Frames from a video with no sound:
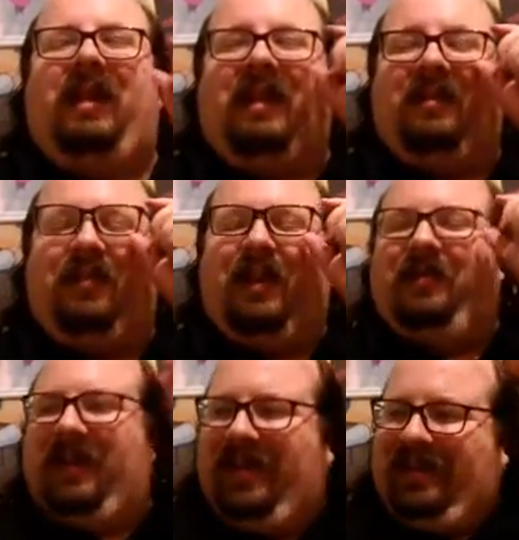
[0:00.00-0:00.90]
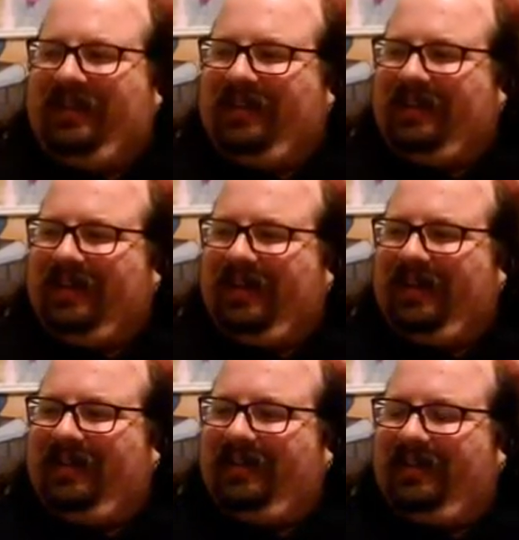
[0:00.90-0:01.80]
can't do
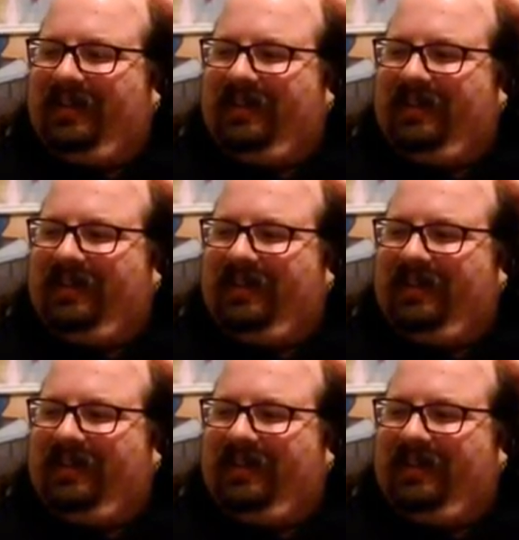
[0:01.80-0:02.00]
animation.